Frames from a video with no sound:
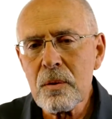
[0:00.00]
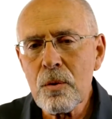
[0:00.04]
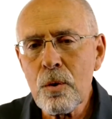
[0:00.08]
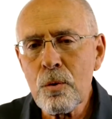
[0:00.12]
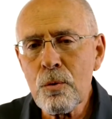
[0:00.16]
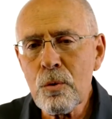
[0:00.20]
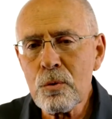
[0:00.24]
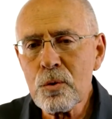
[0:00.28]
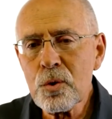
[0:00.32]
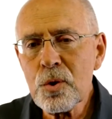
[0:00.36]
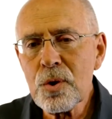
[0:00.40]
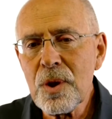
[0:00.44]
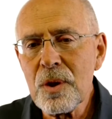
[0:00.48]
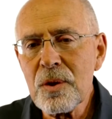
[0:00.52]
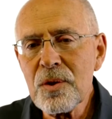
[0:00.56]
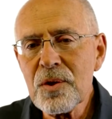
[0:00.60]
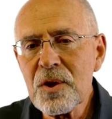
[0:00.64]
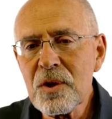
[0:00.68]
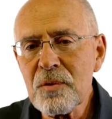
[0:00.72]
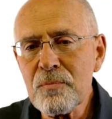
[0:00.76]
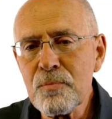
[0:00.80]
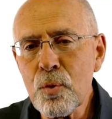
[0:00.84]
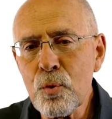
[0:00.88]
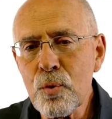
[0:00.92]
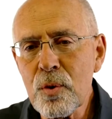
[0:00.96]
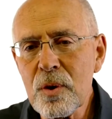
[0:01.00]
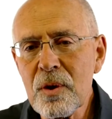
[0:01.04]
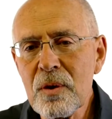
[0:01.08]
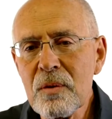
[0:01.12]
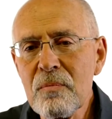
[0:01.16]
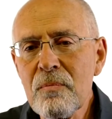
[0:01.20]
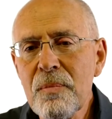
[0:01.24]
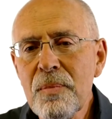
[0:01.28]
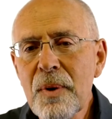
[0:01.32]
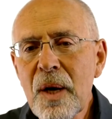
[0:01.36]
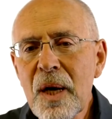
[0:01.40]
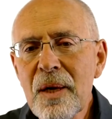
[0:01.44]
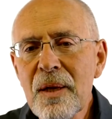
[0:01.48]
urged and
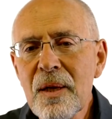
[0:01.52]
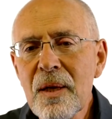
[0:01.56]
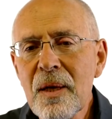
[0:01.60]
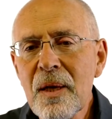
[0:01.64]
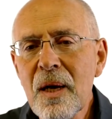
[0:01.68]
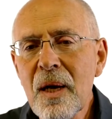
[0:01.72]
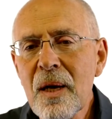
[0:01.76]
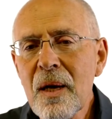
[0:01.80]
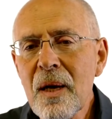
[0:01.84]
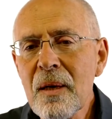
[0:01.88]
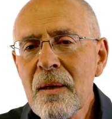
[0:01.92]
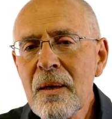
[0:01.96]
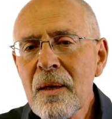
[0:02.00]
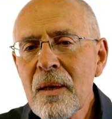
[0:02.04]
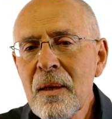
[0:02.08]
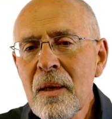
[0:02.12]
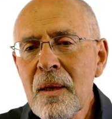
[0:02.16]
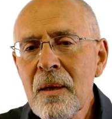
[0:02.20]
supported by